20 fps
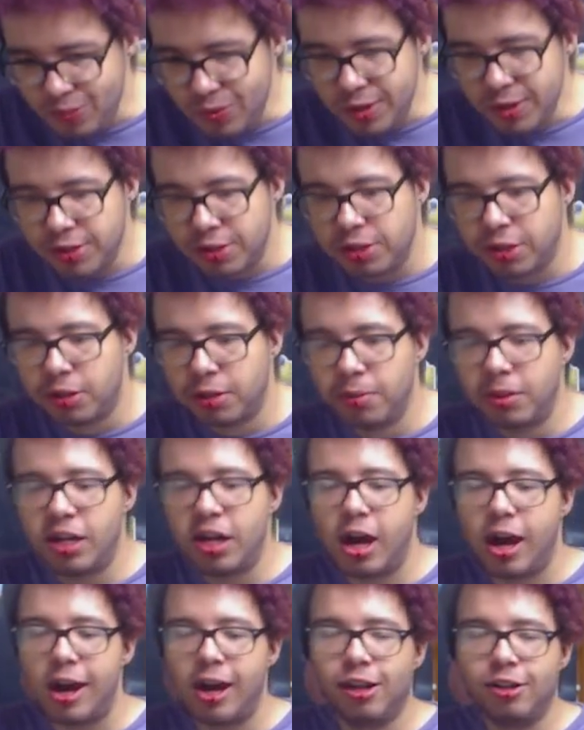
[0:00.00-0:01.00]
Still a bit
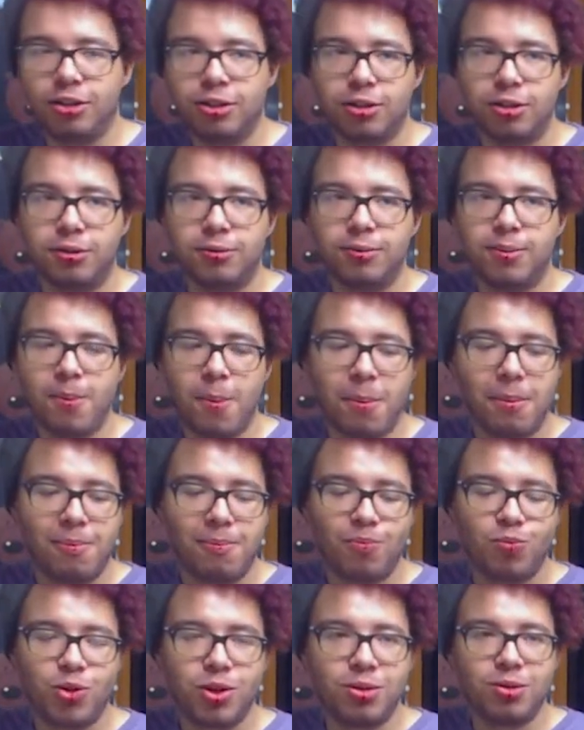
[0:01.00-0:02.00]
hot, so
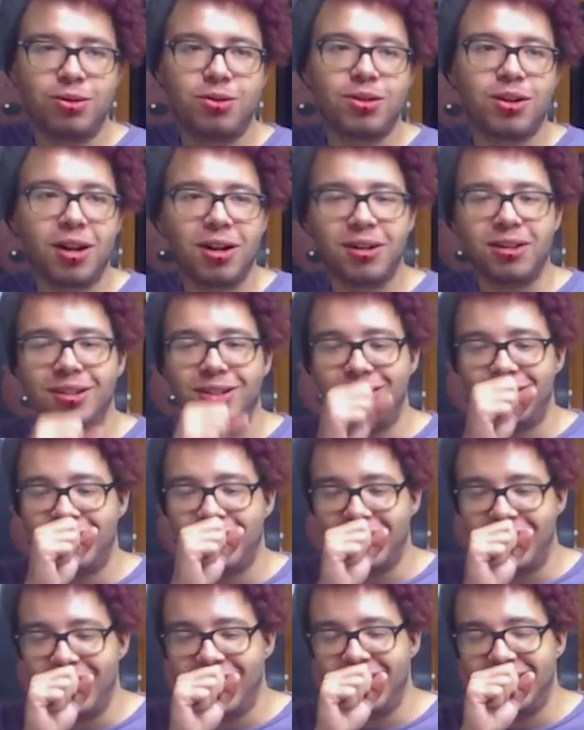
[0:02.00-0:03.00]
struggling
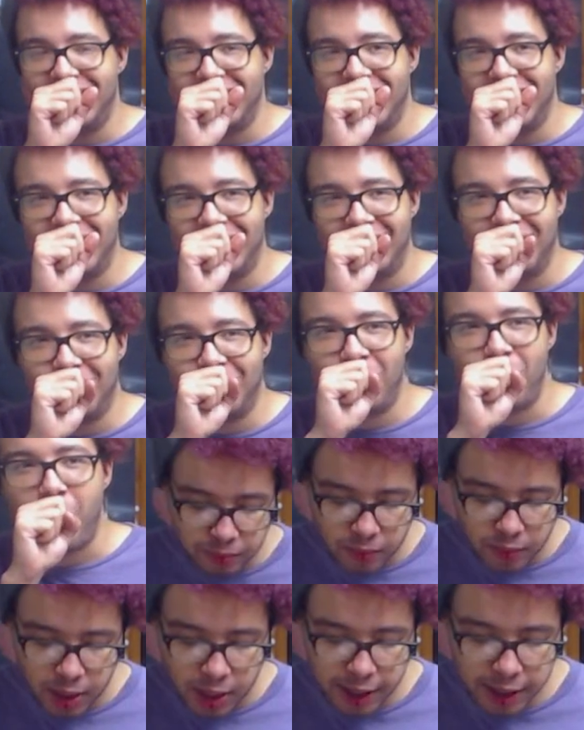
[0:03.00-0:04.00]
to get it down.
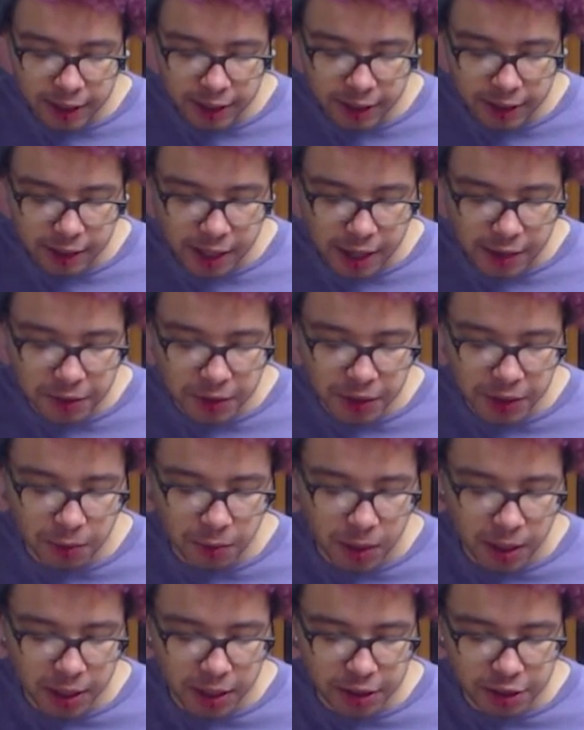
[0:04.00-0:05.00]
I think I really
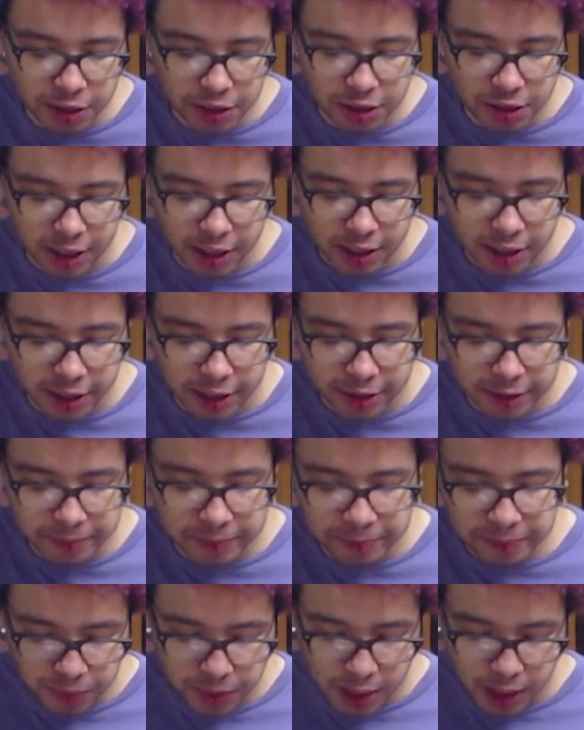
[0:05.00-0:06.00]
wanted just like
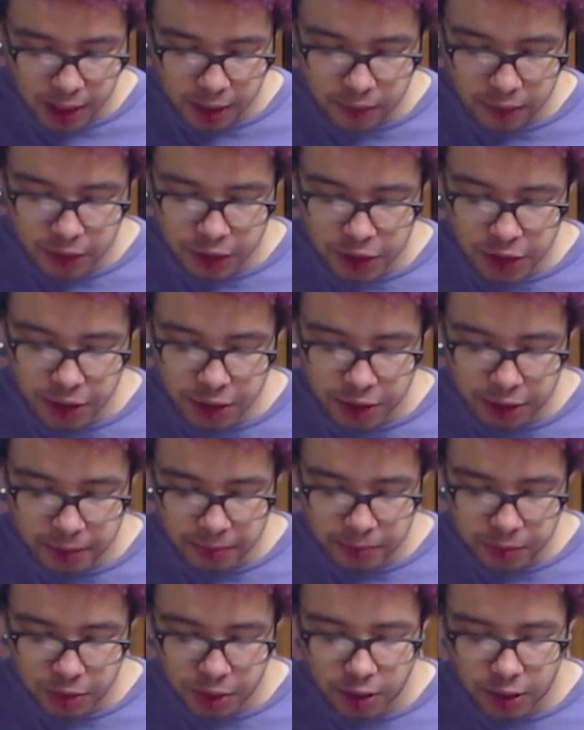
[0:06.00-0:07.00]
a kind of a
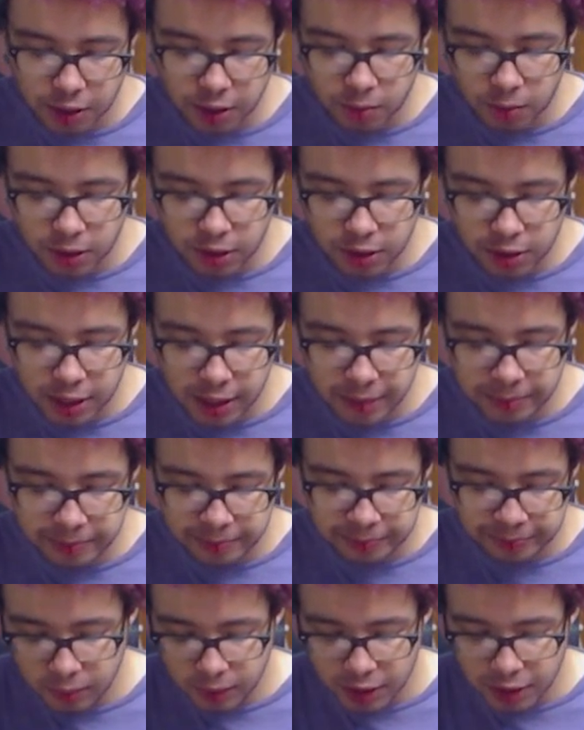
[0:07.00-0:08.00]
chill cooking Wednesday,
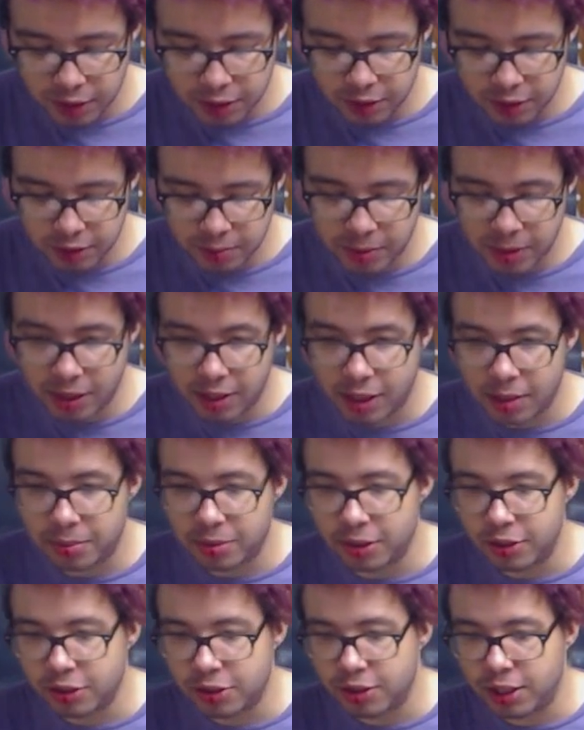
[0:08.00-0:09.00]
because it's been a
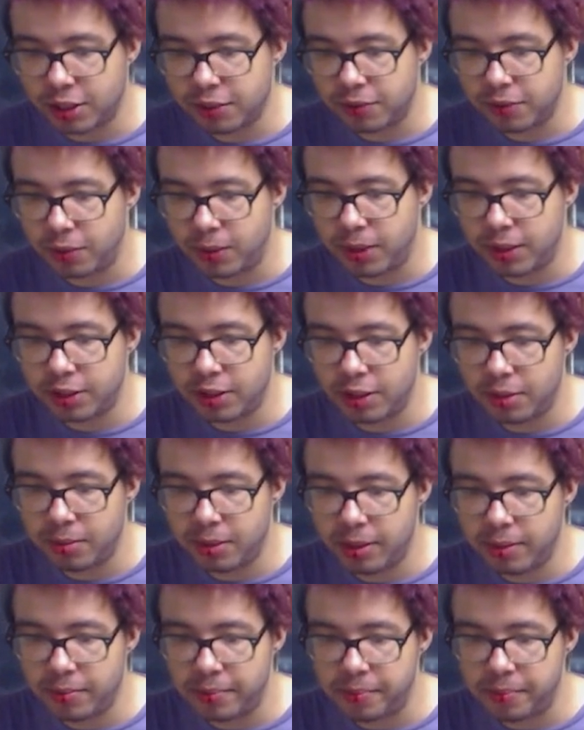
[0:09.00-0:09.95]
couple of stressful ones in a bit.